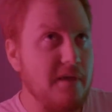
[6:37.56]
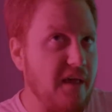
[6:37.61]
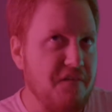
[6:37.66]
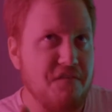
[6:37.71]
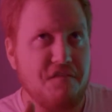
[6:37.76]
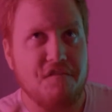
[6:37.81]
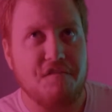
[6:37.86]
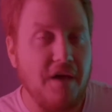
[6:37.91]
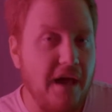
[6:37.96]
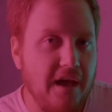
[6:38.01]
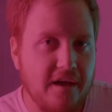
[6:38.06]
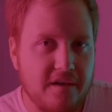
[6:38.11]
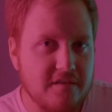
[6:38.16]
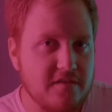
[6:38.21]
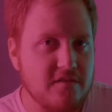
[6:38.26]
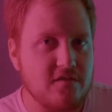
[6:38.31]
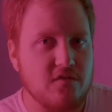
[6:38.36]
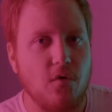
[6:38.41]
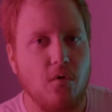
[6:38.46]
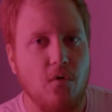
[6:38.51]

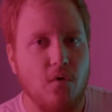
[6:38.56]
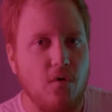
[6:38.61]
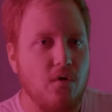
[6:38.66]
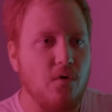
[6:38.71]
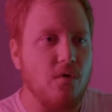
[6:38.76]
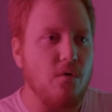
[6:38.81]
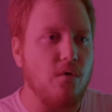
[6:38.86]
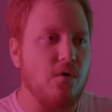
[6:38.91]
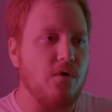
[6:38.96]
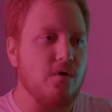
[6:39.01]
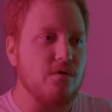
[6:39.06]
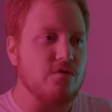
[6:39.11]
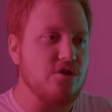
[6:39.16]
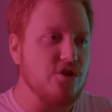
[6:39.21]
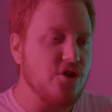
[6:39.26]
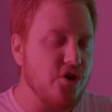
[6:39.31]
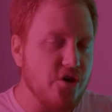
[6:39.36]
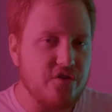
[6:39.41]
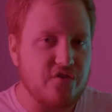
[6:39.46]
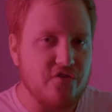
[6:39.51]
effects or
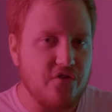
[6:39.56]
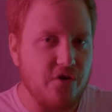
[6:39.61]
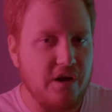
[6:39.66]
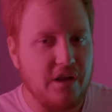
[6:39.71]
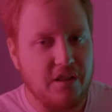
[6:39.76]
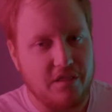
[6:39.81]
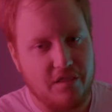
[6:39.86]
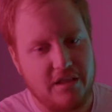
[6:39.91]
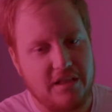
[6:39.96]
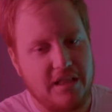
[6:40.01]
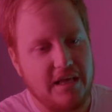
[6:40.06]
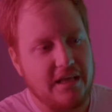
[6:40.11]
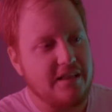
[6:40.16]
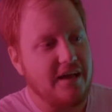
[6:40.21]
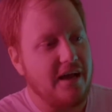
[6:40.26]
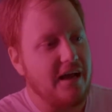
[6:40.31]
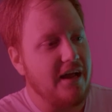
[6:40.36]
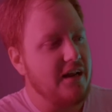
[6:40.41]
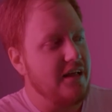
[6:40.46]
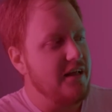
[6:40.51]
looks or anything like
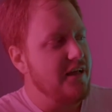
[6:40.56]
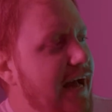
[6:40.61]
that.